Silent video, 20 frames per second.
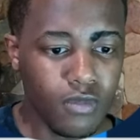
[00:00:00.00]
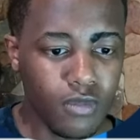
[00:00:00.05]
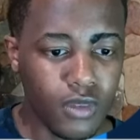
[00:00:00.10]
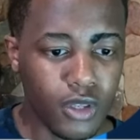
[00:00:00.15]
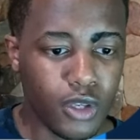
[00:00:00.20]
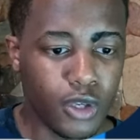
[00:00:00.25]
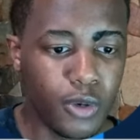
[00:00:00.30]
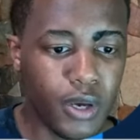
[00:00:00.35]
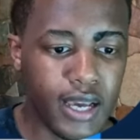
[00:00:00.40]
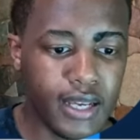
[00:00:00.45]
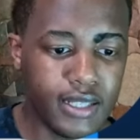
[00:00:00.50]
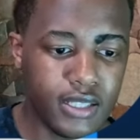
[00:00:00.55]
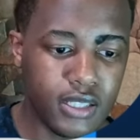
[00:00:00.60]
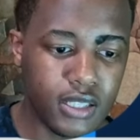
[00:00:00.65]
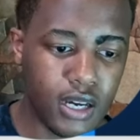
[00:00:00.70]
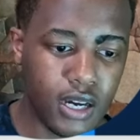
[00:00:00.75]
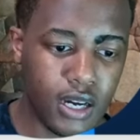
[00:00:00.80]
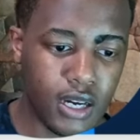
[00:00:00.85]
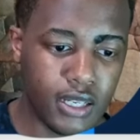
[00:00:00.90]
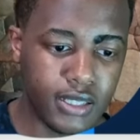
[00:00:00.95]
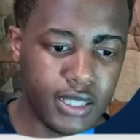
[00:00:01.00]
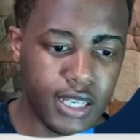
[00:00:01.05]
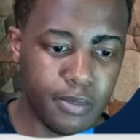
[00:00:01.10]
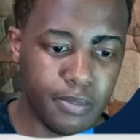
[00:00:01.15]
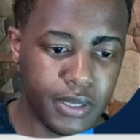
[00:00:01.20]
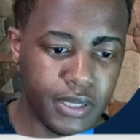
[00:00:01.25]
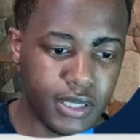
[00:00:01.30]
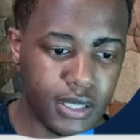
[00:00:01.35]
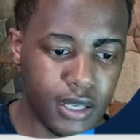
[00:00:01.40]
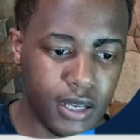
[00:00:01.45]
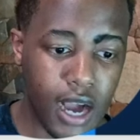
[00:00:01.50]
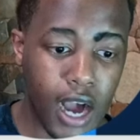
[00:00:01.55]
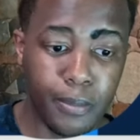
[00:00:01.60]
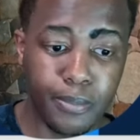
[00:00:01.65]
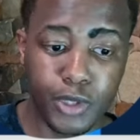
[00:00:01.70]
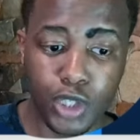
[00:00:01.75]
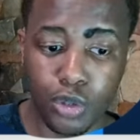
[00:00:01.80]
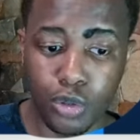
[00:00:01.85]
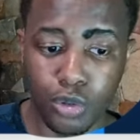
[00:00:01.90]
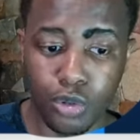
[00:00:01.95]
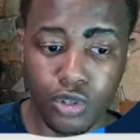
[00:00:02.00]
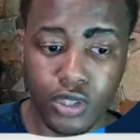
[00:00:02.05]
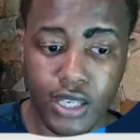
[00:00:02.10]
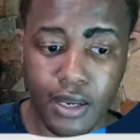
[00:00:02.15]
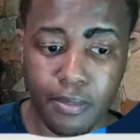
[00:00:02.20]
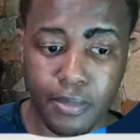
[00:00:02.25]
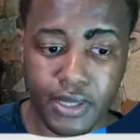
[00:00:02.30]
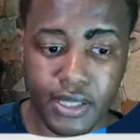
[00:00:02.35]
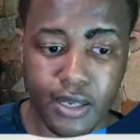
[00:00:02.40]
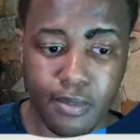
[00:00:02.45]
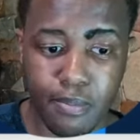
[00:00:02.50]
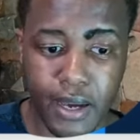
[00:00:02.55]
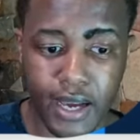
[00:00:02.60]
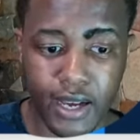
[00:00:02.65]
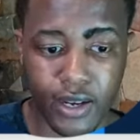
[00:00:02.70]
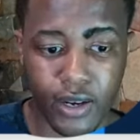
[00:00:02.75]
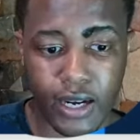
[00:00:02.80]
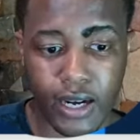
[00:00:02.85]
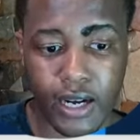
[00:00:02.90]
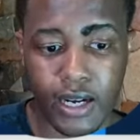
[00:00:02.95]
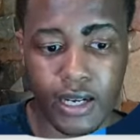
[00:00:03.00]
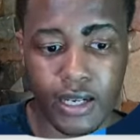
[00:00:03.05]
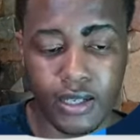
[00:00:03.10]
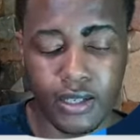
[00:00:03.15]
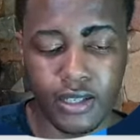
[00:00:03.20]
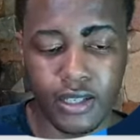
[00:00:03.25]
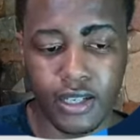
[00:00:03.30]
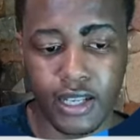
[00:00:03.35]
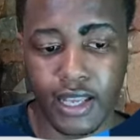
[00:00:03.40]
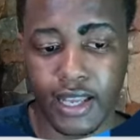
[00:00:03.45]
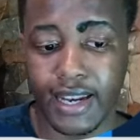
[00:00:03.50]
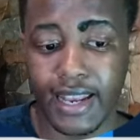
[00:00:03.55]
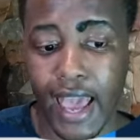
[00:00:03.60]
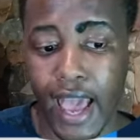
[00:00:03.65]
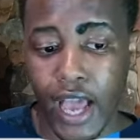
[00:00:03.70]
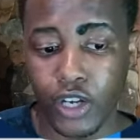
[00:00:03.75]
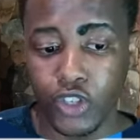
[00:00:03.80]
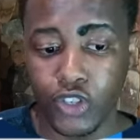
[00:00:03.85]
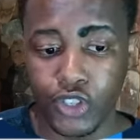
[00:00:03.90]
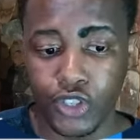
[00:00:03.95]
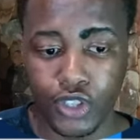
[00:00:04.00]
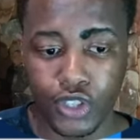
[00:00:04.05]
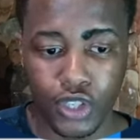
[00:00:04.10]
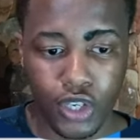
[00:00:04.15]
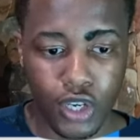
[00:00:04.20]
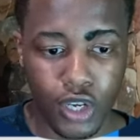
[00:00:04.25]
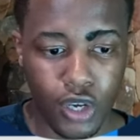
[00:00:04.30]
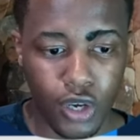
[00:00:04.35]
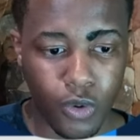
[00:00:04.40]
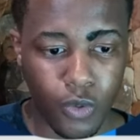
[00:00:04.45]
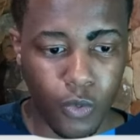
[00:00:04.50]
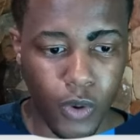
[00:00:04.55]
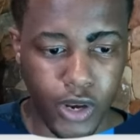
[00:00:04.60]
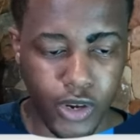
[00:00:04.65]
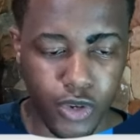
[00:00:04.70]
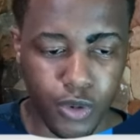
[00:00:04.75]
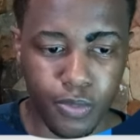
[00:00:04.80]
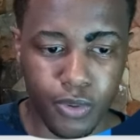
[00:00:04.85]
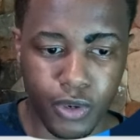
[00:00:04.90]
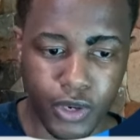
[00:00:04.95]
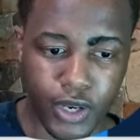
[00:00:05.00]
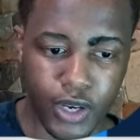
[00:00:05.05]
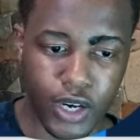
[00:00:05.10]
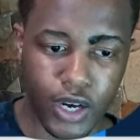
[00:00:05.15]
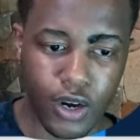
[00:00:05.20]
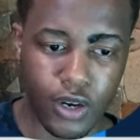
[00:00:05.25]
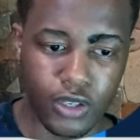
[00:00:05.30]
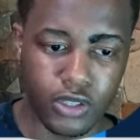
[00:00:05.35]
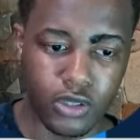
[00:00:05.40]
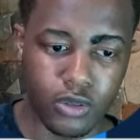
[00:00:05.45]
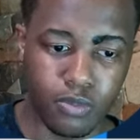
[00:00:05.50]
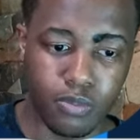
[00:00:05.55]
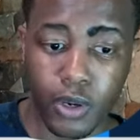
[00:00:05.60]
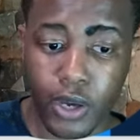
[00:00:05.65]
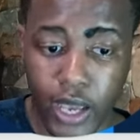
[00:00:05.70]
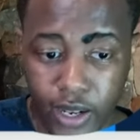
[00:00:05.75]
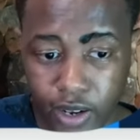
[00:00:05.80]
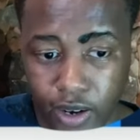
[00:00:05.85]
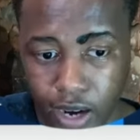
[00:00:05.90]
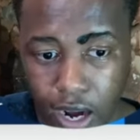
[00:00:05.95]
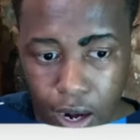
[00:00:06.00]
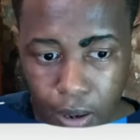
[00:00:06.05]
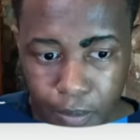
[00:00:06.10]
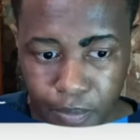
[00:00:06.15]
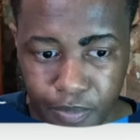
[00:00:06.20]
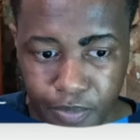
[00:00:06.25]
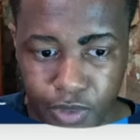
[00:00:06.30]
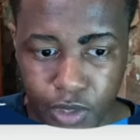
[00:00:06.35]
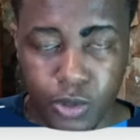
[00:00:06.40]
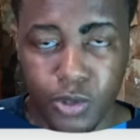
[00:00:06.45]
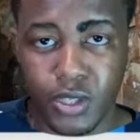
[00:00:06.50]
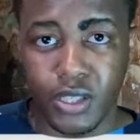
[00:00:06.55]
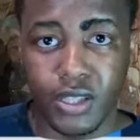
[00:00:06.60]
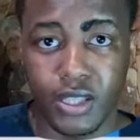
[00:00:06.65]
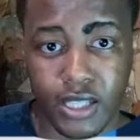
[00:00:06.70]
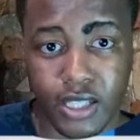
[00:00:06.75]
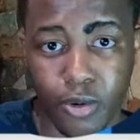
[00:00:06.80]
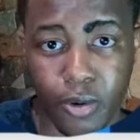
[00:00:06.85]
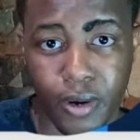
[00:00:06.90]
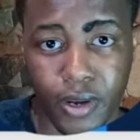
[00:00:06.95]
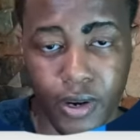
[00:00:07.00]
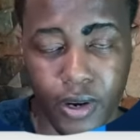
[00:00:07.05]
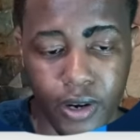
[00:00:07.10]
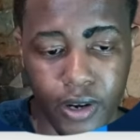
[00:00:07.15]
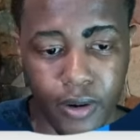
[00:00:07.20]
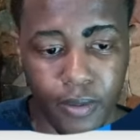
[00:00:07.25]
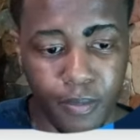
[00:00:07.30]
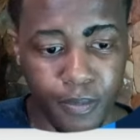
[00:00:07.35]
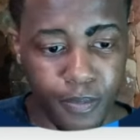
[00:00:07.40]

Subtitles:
You get 10% up to 10% back in cash when you book on booking.com using this credit card.